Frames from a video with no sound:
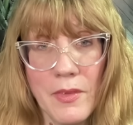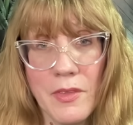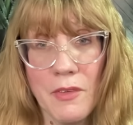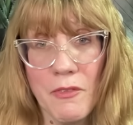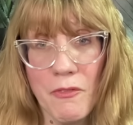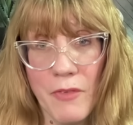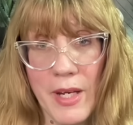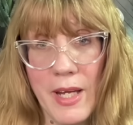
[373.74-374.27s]

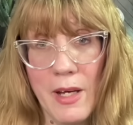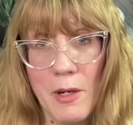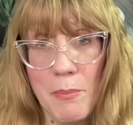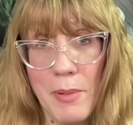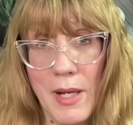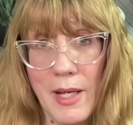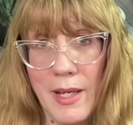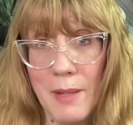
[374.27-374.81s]
the Rio
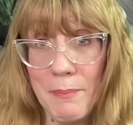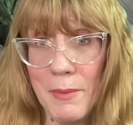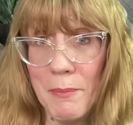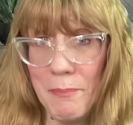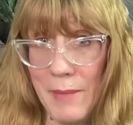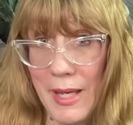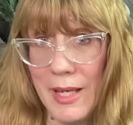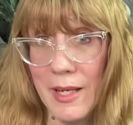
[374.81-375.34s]
Pineapple
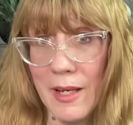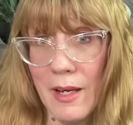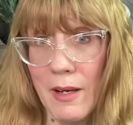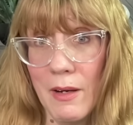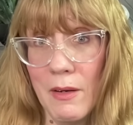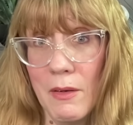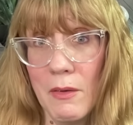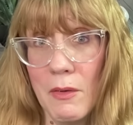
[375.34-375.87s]

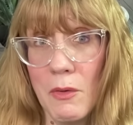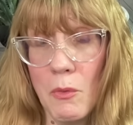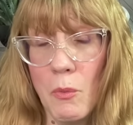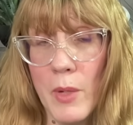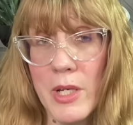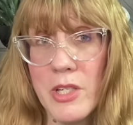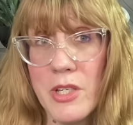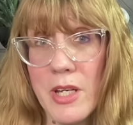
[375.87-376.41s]
Mango,
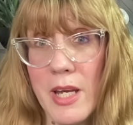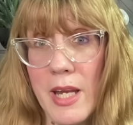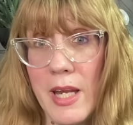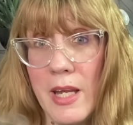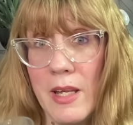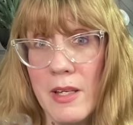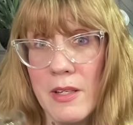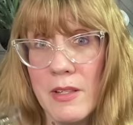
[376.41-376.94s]
which
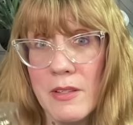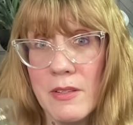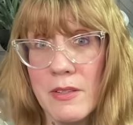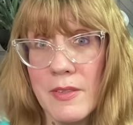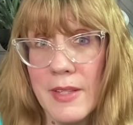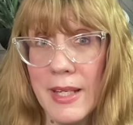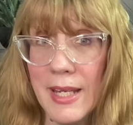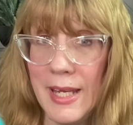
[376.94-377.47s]

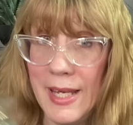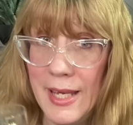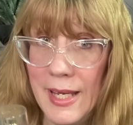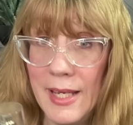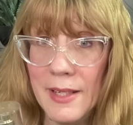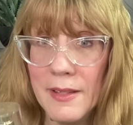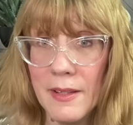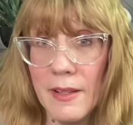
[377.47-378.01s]
is the
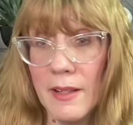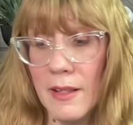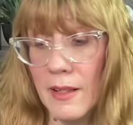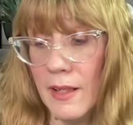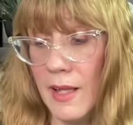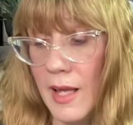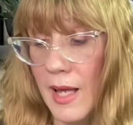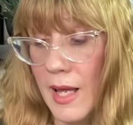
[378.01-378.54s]

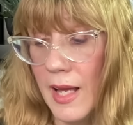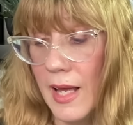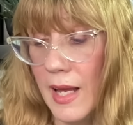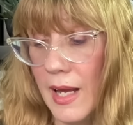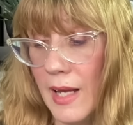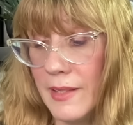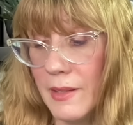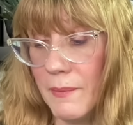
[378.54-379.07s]
candle.
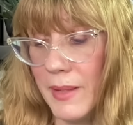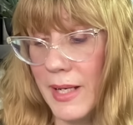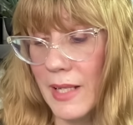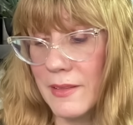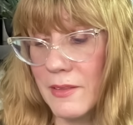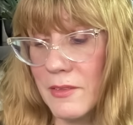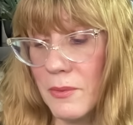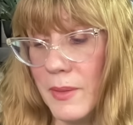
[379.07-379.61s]
And then we
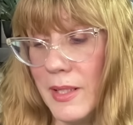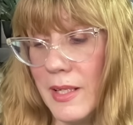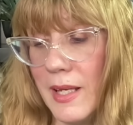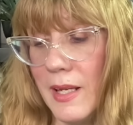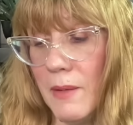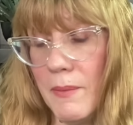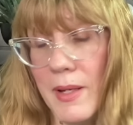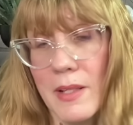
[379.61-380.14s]
got the Sweet
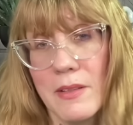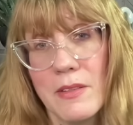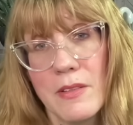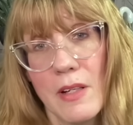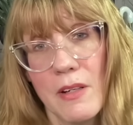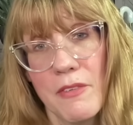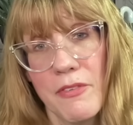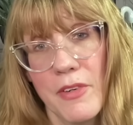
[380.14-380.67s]
Kiwi and
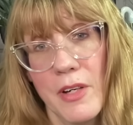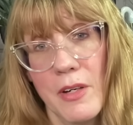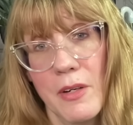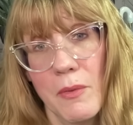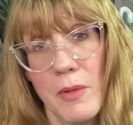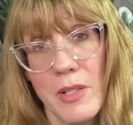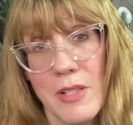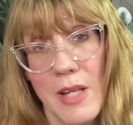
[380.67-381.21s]

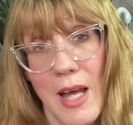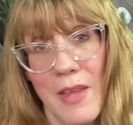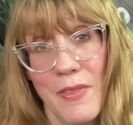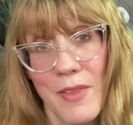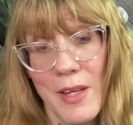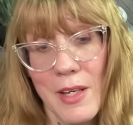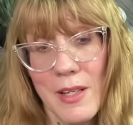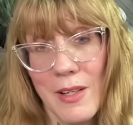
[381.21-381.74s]
Starfruit, which I
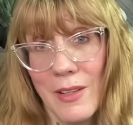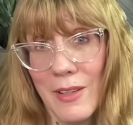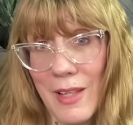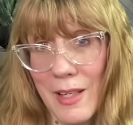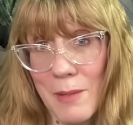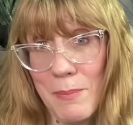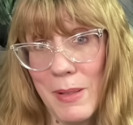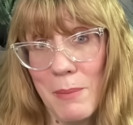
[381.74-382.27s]
think a
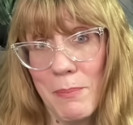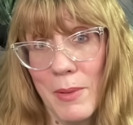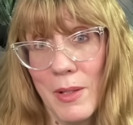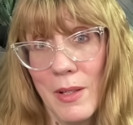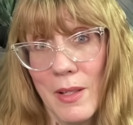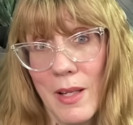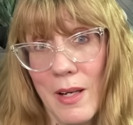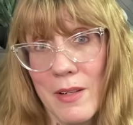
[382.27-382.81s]
lot of
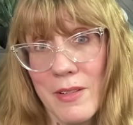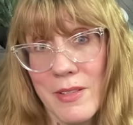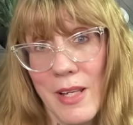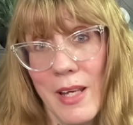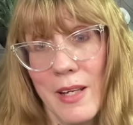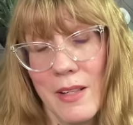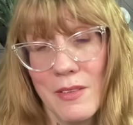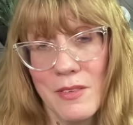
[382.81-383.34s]
people are
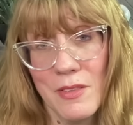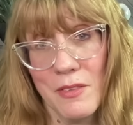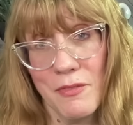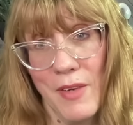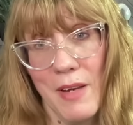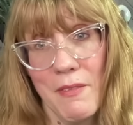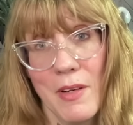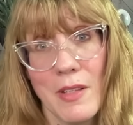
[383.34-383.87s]
saying is their
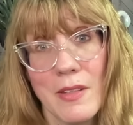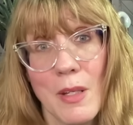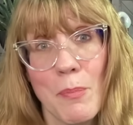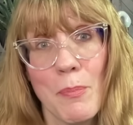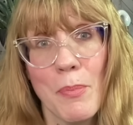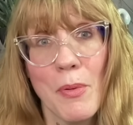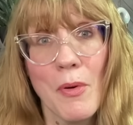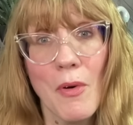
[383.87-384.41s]
favorite. The
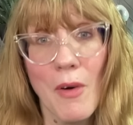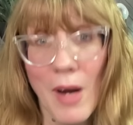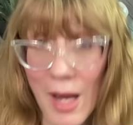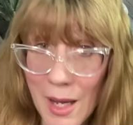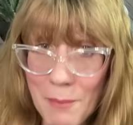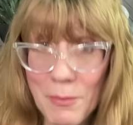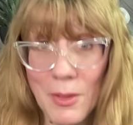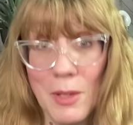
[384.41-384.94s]

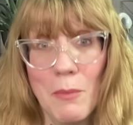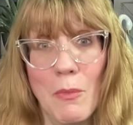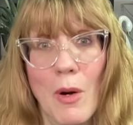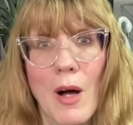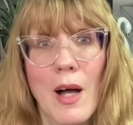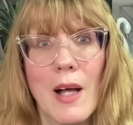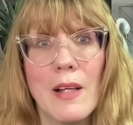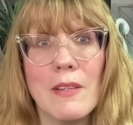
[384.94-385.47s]
problem
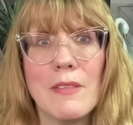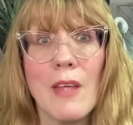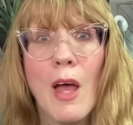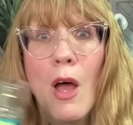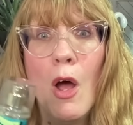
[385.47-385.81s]
was